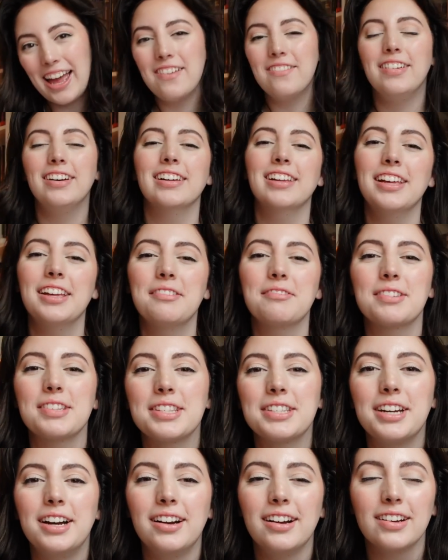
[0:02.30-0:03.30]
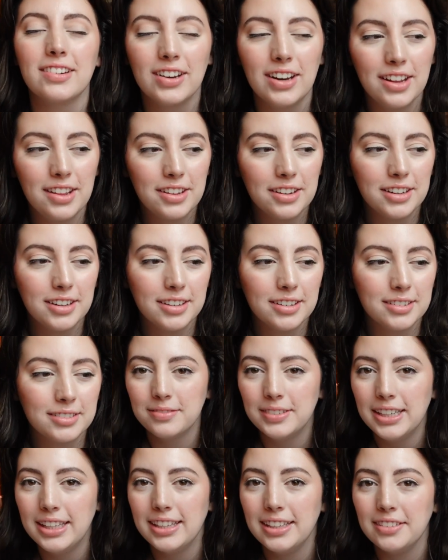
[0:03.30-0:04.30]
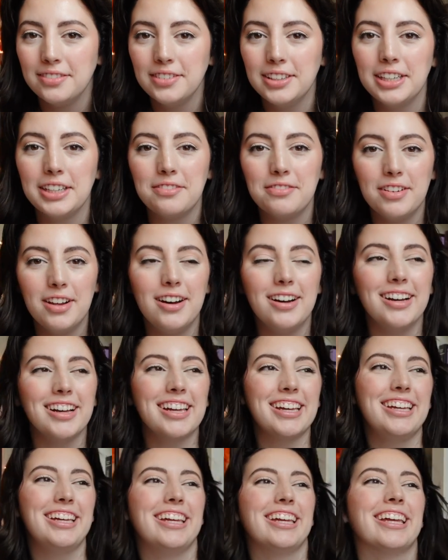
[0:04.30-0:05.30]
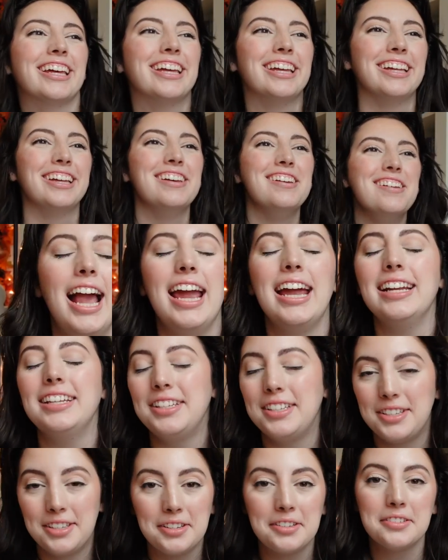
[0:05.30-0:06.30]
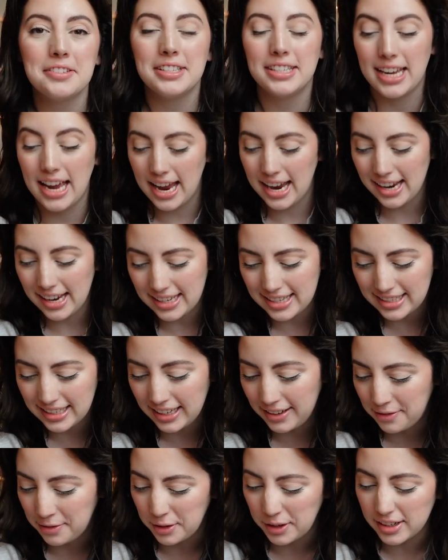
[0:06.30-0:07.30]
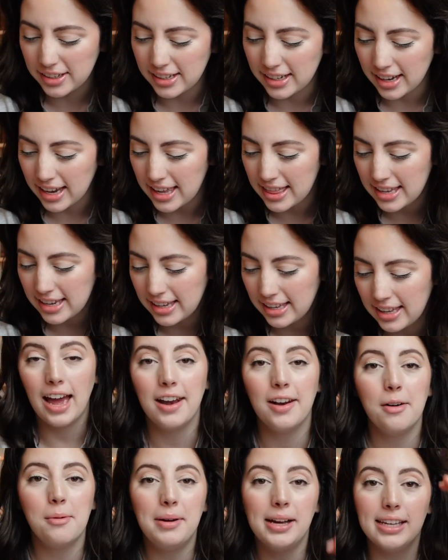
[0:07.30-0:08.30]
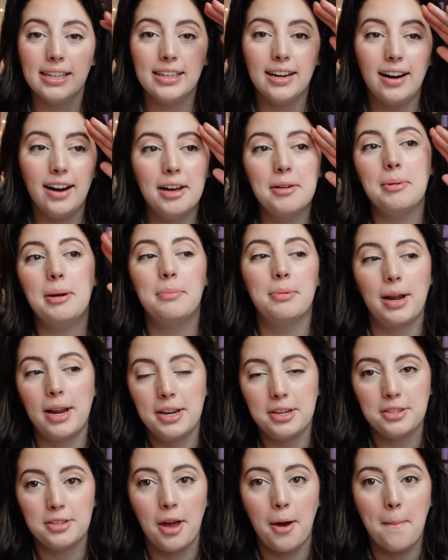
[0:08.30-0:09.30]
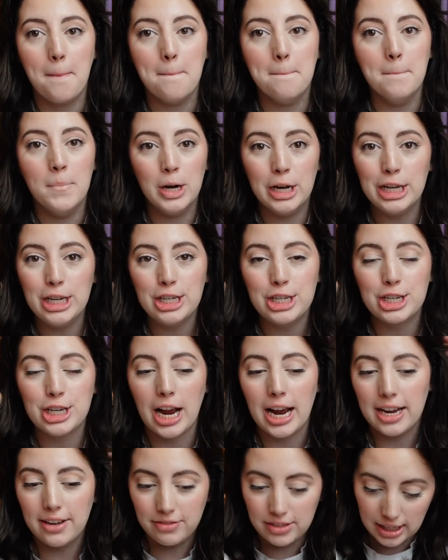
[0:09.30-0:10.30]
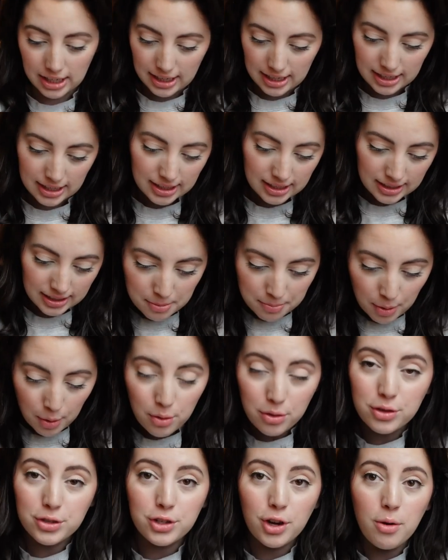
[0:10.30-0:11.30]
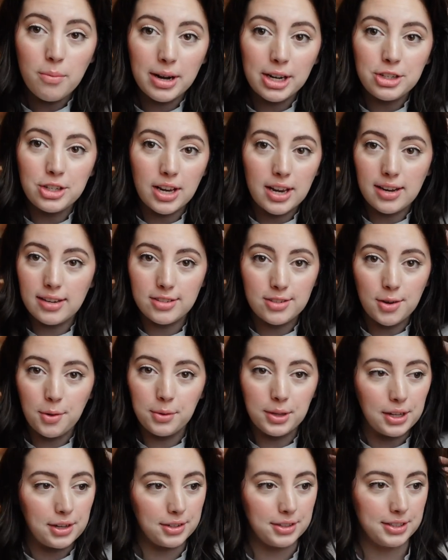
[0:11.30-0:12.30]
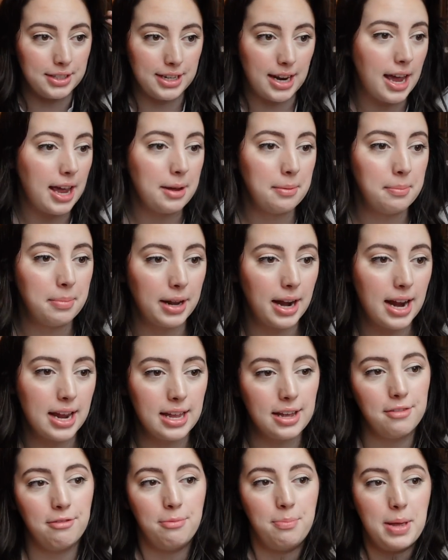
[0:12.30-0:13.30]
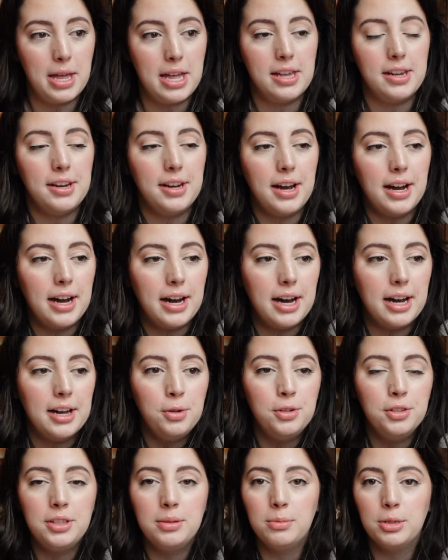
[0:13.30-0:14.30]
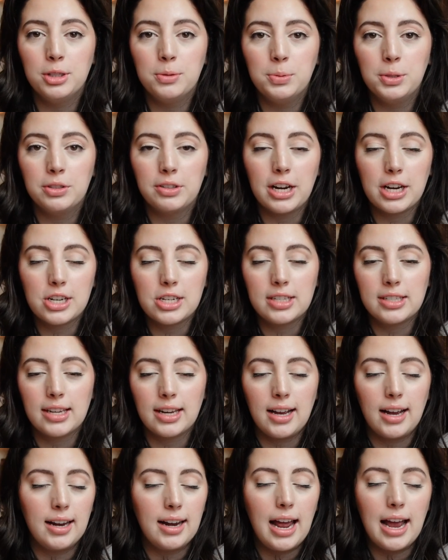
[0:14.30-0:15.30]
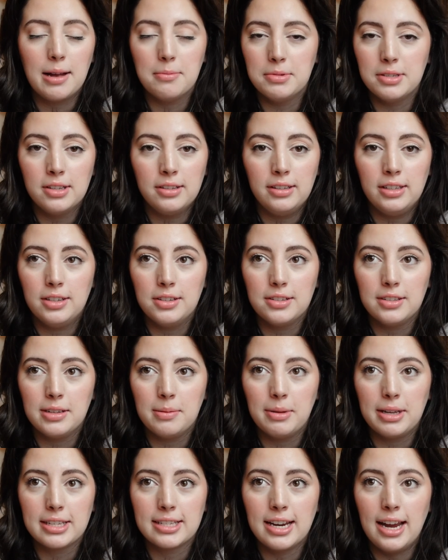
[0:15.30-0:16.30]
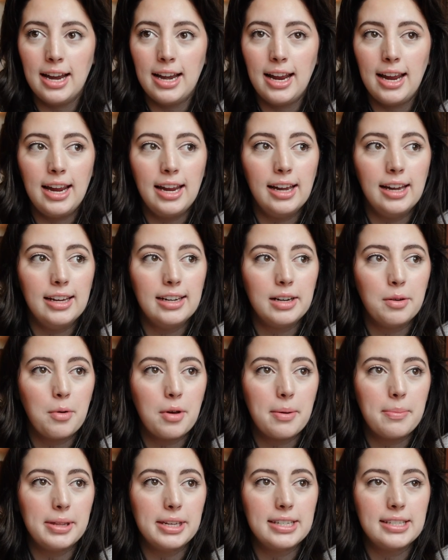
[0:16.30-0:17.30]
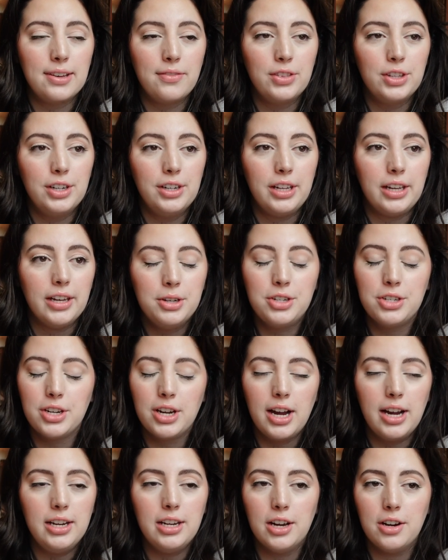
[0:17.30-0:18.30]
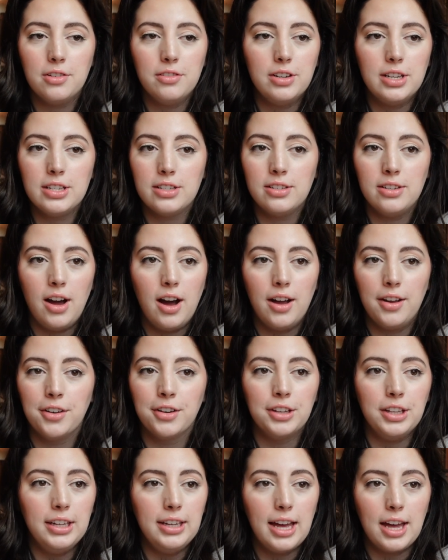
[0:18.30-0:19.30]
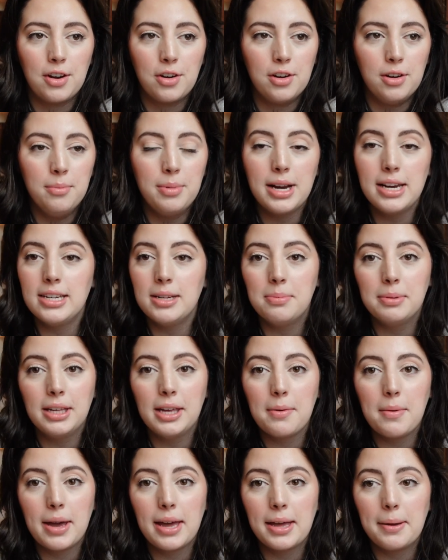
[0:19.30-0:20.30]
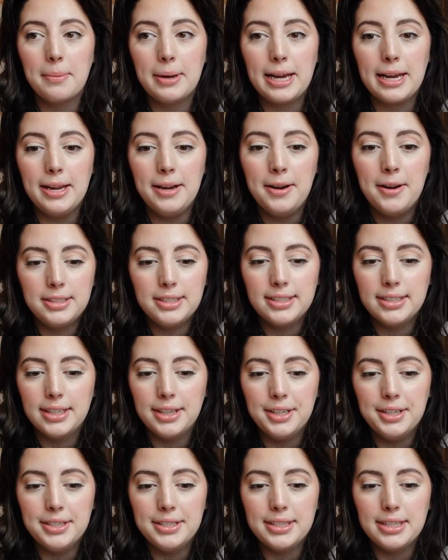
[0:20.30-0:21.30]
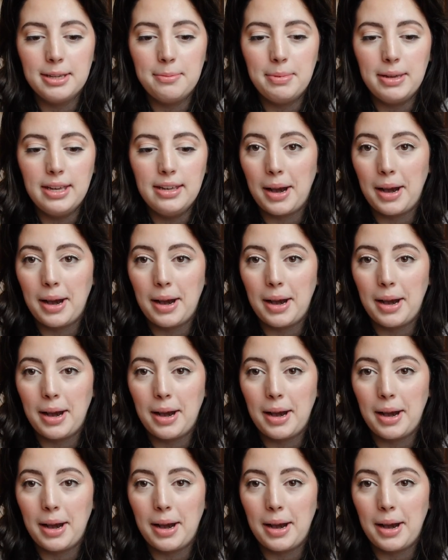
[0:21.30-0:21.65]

And welcome to the start of another weekly reading vlog. It's Tuesday, it's like 4 o'clock, I think. And oh my God, my brain is mush. I have done both so much and so little today, but I have been pulled in multiple directions. I got absolutely no sleep last night and I woke up at like 7:30, which I know is not early at all, but I typically wake up at 8, just a little sleepy.